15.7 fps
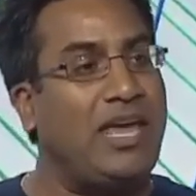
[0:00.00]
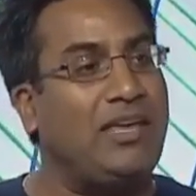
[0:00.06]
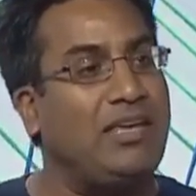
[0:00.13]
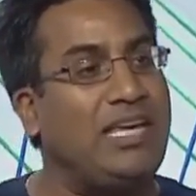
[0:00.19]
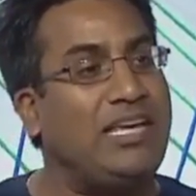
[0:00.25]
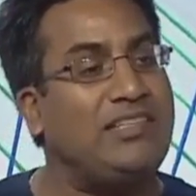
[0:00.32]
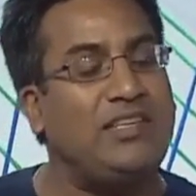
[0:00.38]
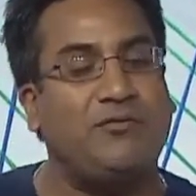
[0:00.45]

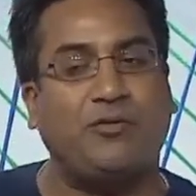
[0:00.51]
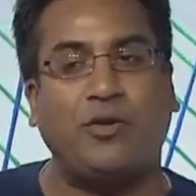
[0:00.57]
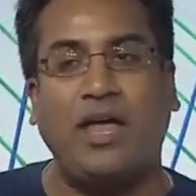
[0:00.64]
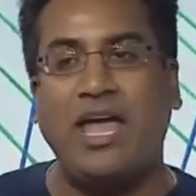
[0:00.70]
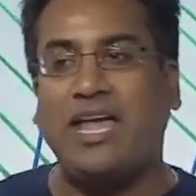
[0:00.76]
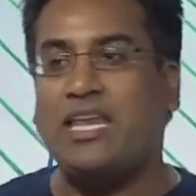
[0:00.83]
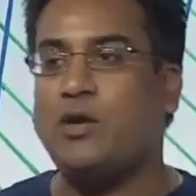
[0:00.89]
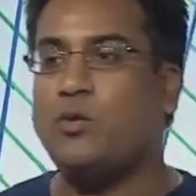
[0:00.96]
easy for
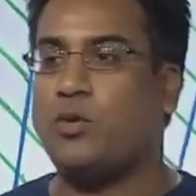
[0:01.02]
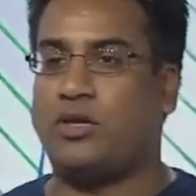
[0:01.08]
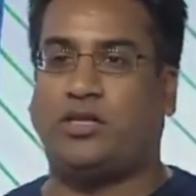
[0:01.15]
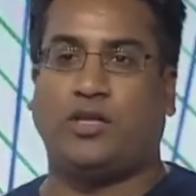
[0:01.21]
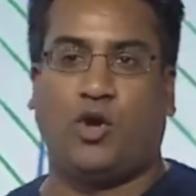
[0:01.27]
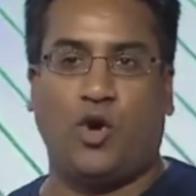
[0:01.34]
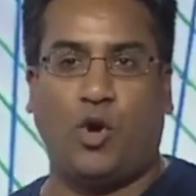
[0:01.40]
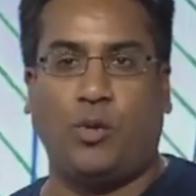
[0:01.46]
anyone in
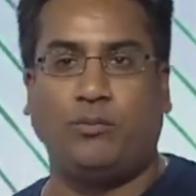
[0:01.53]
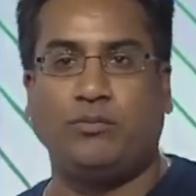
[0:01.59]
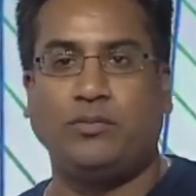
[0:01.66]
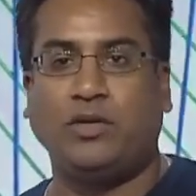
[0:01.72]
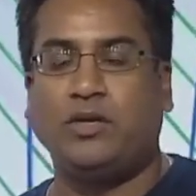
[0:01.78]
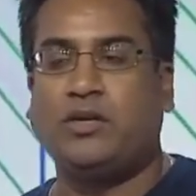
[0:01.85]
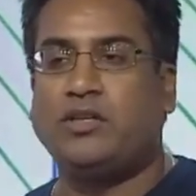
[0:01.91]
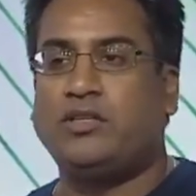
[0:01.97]
the home
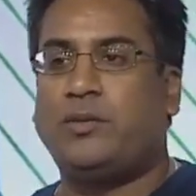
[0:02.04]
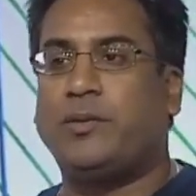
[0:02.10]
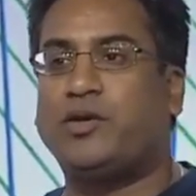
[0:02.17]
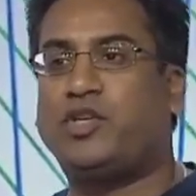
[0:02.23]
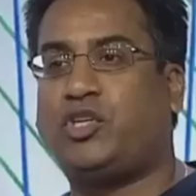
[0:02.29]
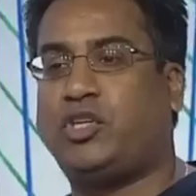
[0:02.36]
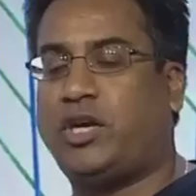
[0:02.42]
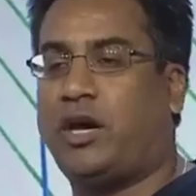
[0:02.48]
to
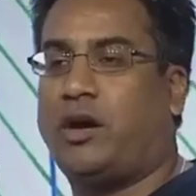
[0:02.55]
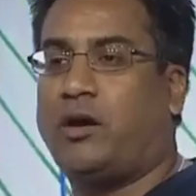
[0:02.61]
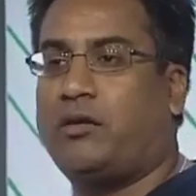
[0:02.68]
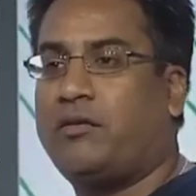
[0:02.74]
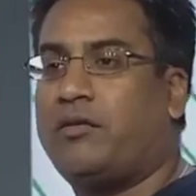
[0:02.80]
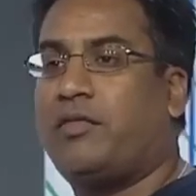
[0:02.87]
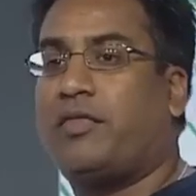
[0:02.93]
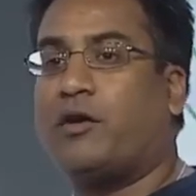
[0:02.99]
share
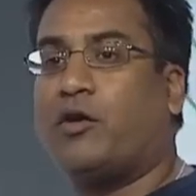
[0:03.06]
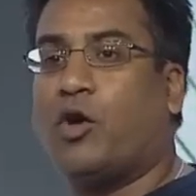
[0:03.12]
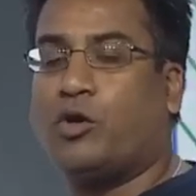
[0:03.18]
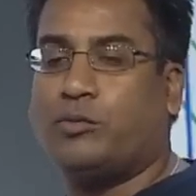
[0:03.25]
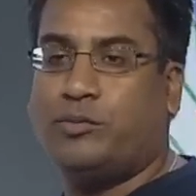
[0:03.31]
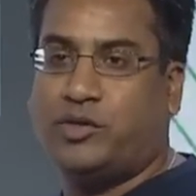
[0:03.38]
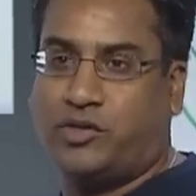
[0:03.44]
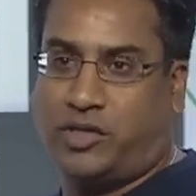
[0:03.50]
their own
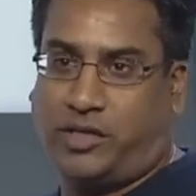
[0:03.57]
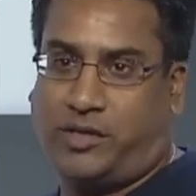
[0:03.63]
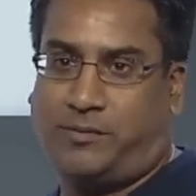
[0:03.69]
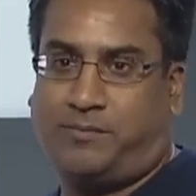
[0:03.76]
music.